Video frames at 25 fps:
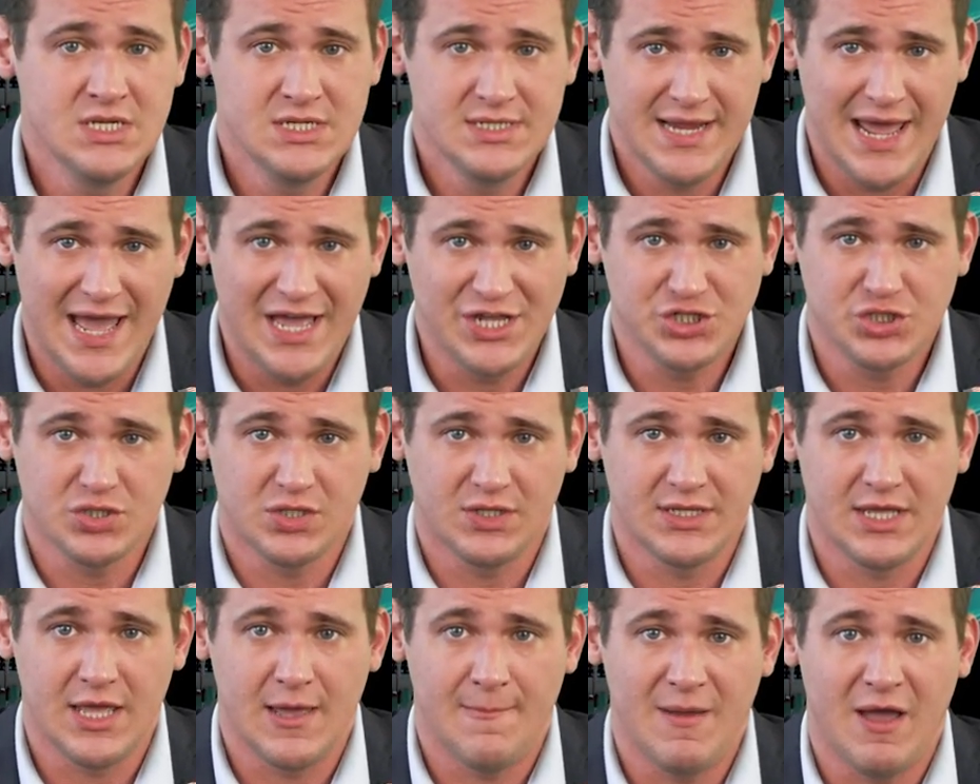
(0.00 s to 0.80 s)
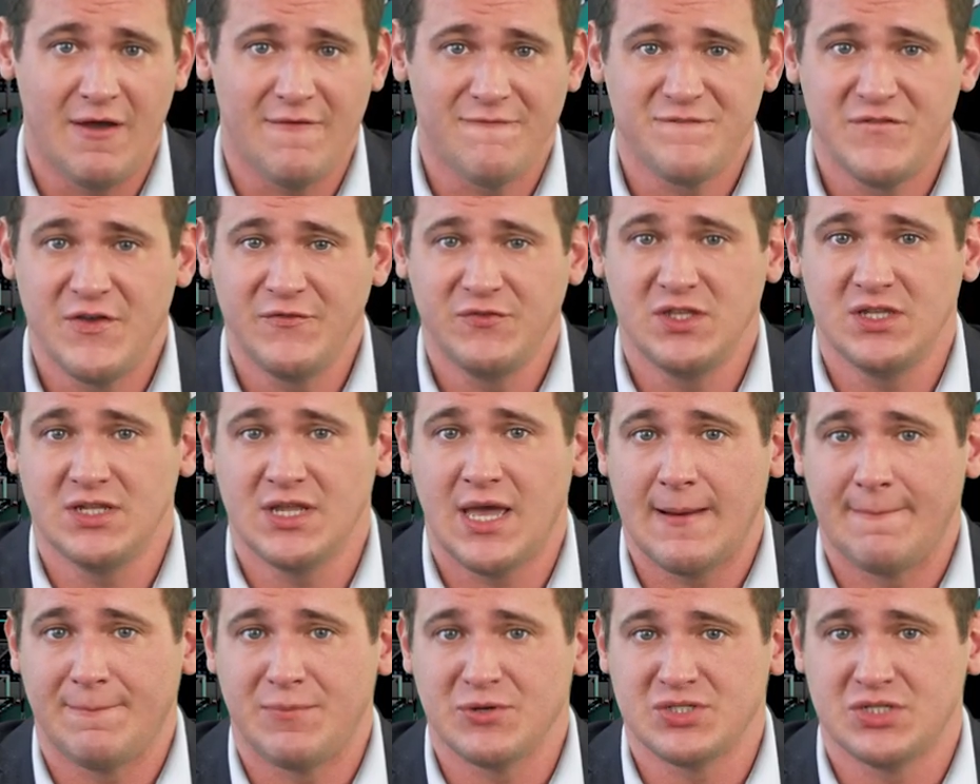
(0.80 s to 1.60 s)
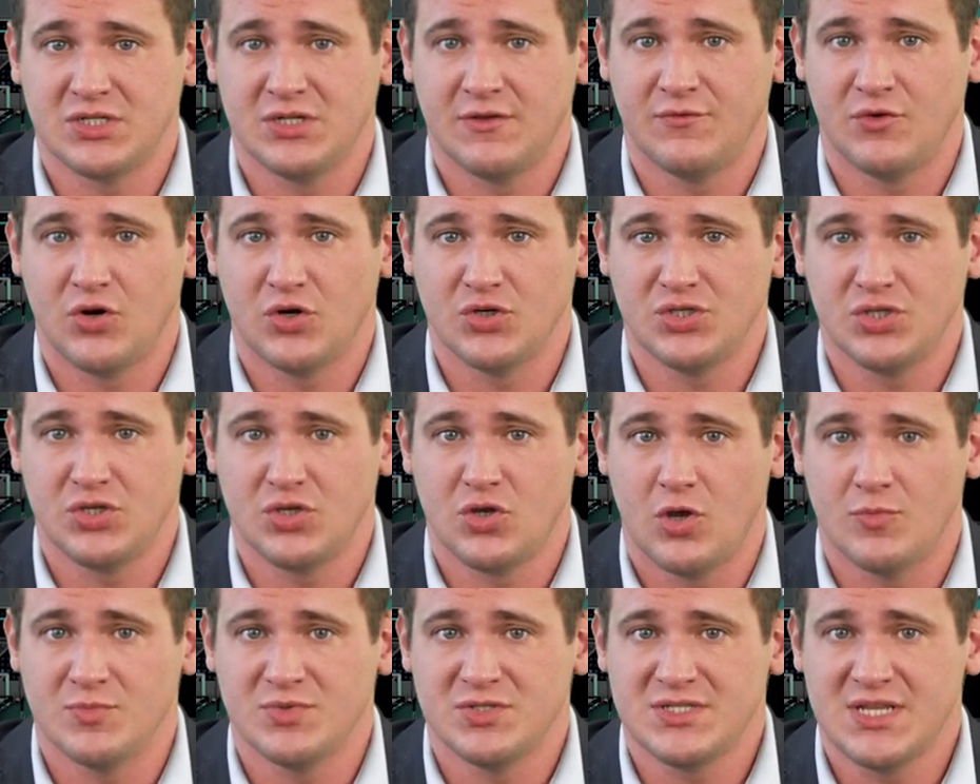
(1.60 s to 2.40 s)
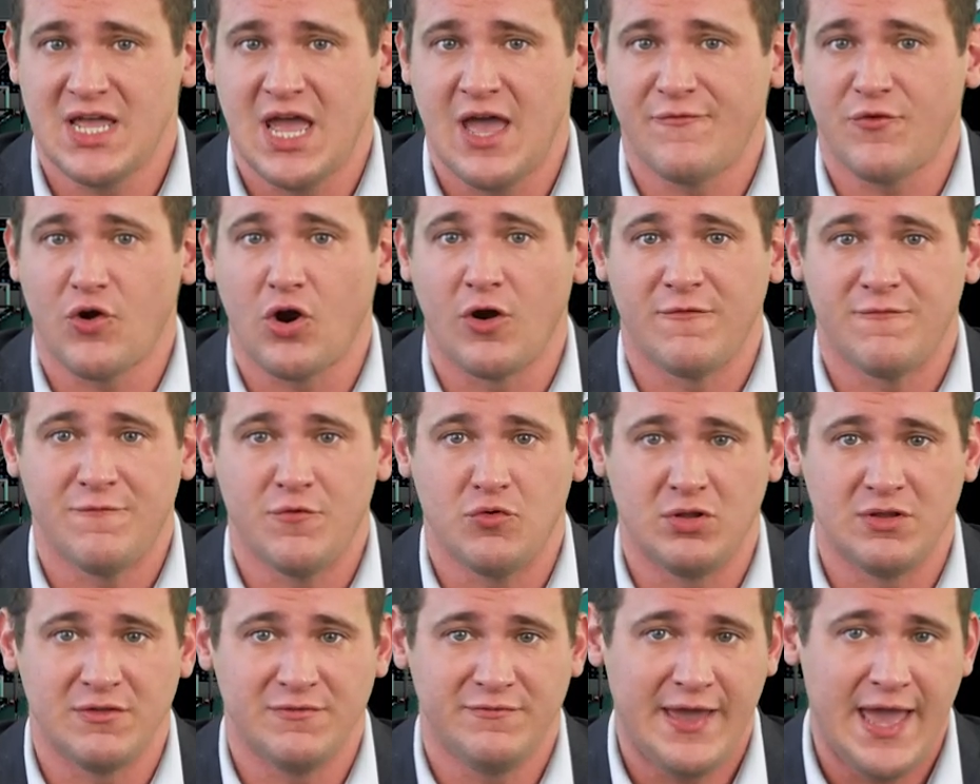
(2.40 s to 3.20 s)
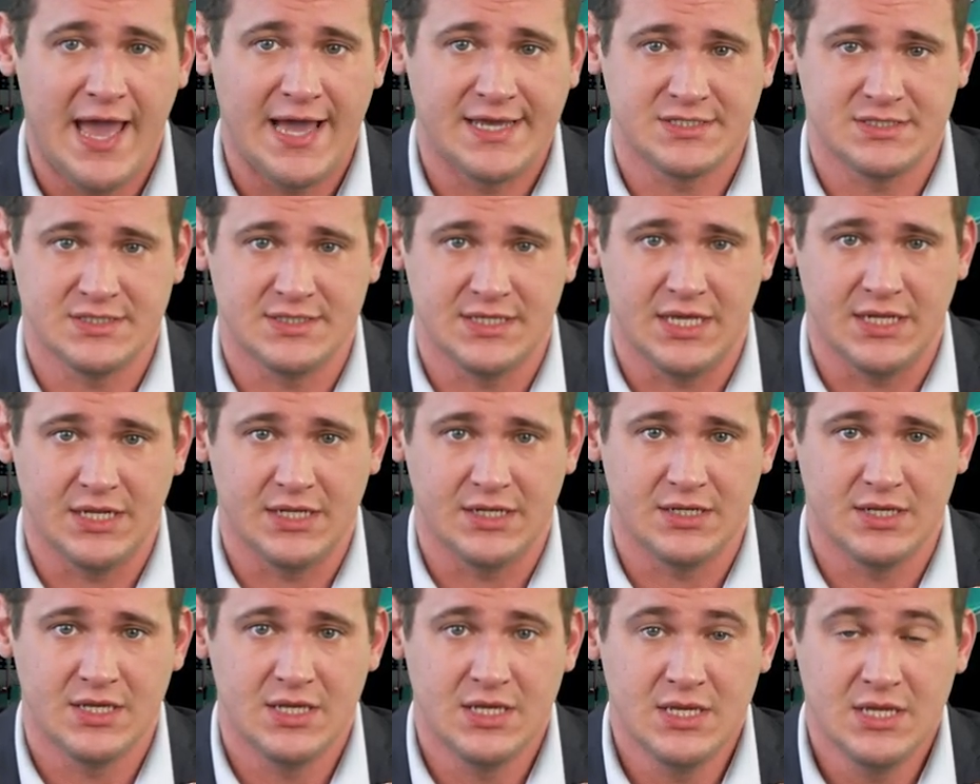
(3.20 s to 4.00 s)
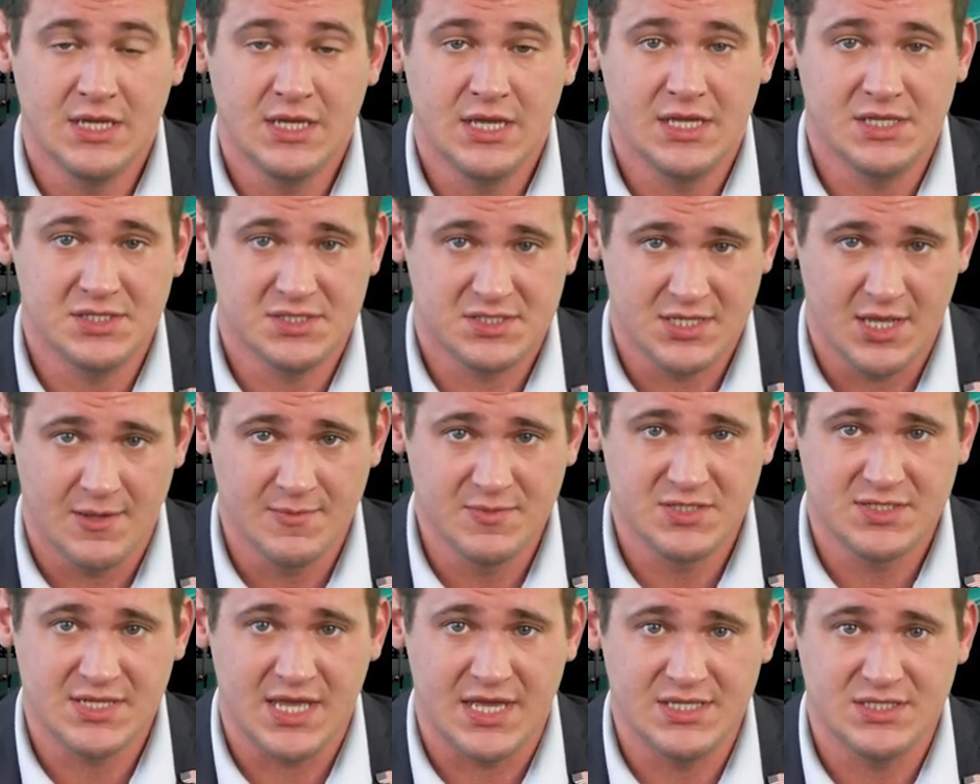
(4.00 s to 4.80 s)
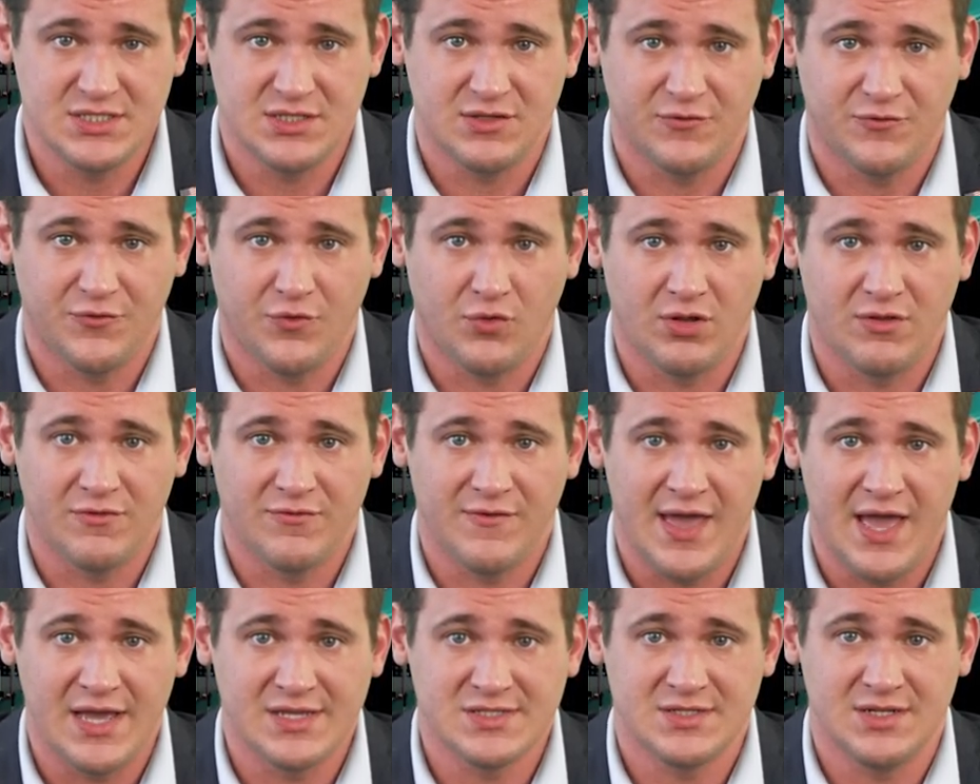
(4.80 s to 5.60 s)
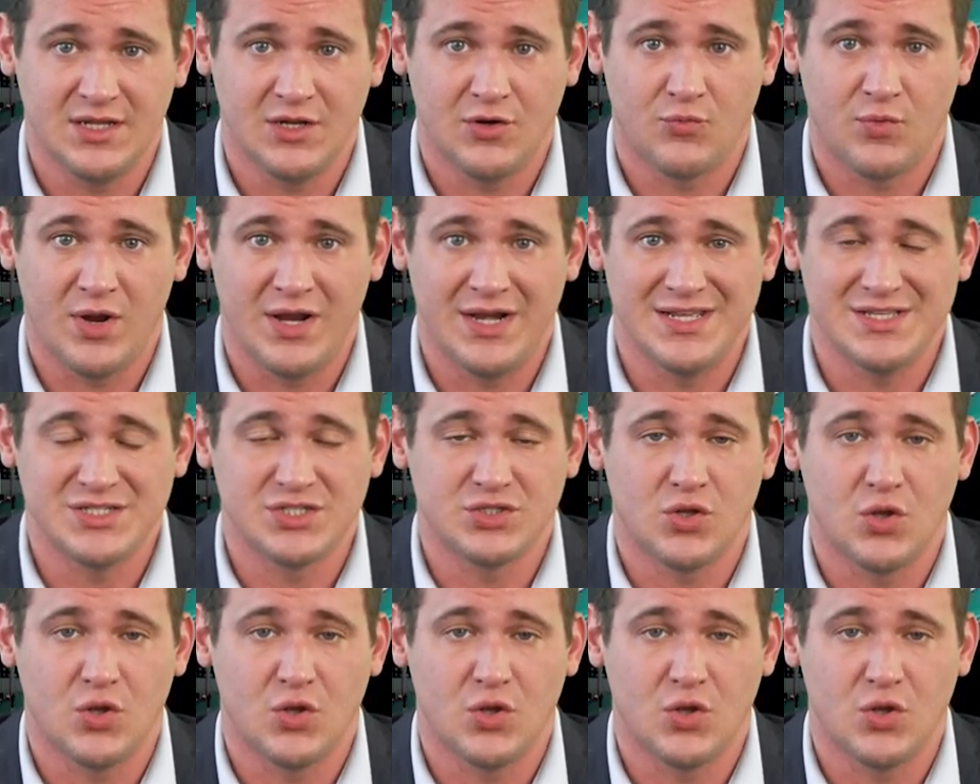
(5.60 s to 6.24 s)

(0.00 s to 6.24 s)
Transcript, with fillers: Nationally, about 59% of nursing home staff are fully vaccinated. In some states, the fully vaccinated rate is